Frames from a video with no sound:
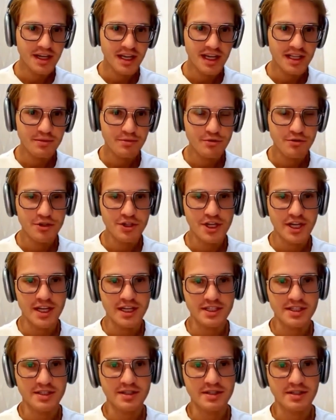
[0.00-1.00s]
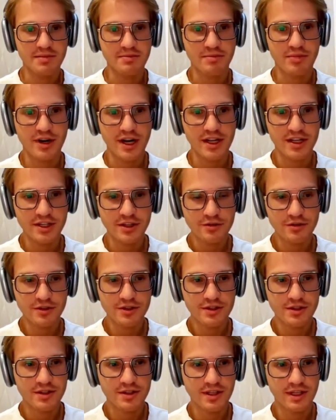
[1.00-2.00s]
it will just
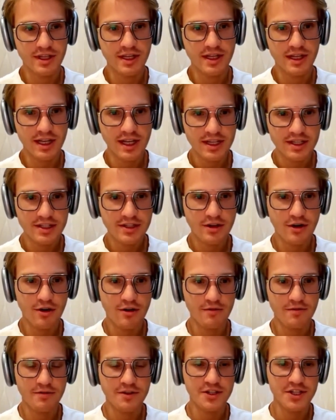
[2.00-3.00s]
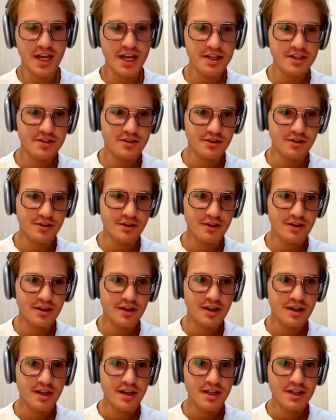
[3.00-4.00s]
produce the list of
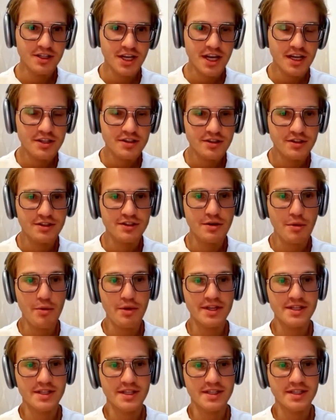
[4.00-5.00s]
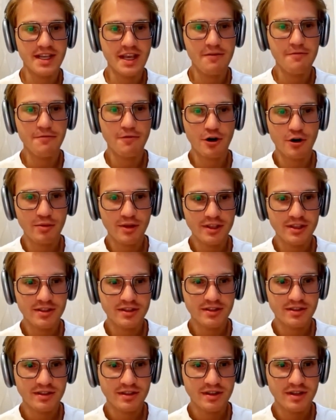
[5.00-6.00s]
JSONs with the same
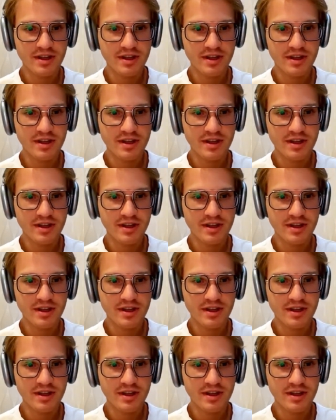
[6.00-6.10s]
format,